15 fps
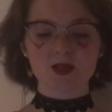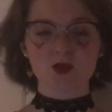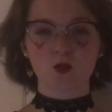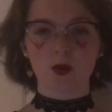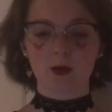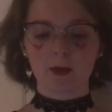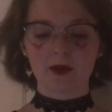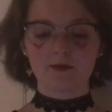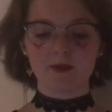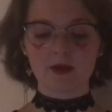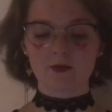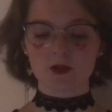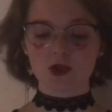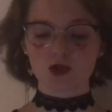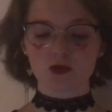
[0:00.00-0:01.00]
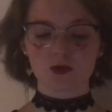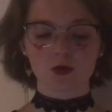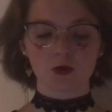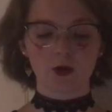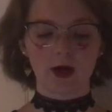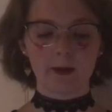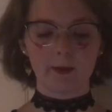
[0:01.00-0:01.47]
of one of my favorite true
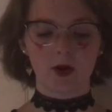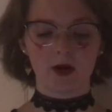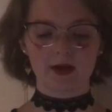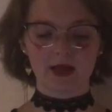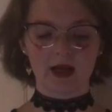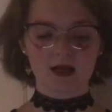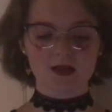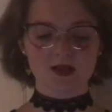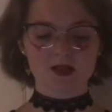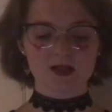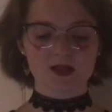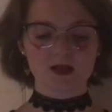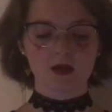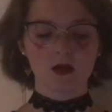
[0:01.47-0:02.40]
crime podcasts.